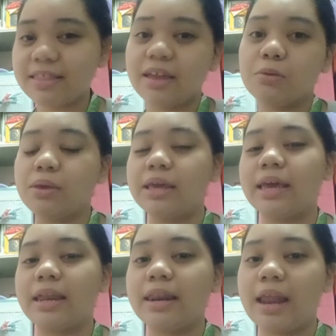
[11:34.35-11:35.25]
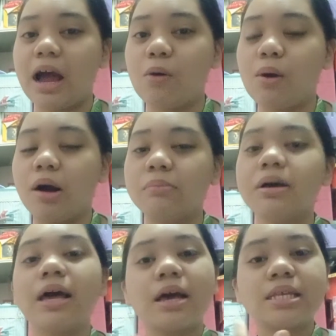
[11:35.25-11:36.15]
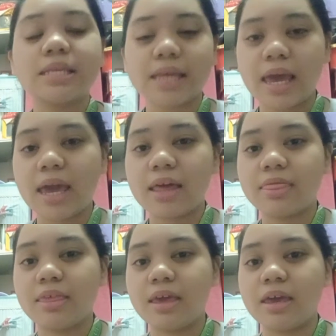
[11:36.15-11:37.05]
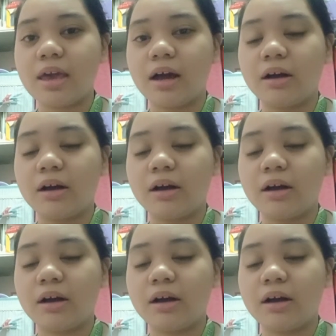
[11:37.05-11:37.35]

then we can now say the